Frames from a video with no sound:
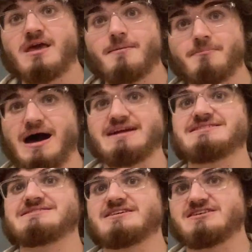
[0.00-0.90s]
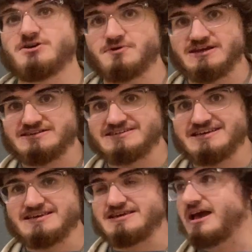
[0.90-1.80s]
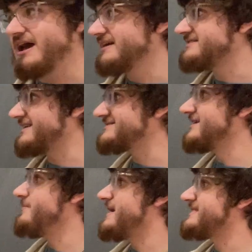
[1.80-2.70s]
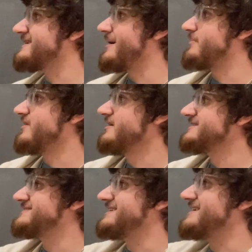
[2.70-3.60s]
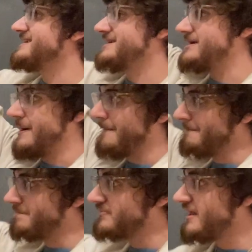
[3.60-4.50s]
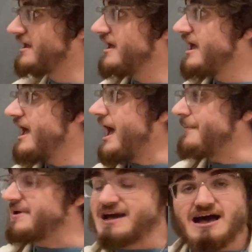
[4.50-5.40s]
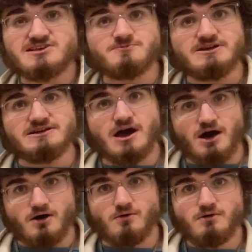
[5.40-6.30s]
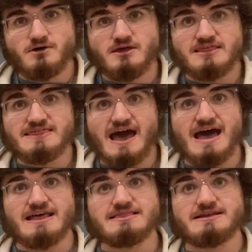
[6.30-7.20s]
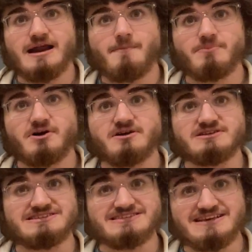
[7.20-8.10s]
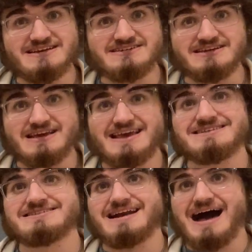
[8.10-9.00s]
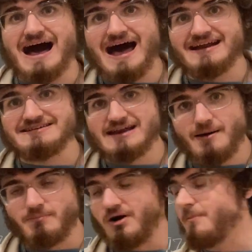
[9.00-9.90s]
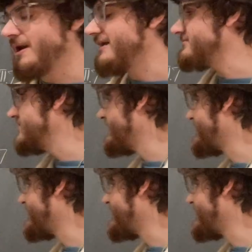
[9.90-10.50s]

minus the unit DE. That's going to make the number CE. And because we know that the number CD is an odd number, and we know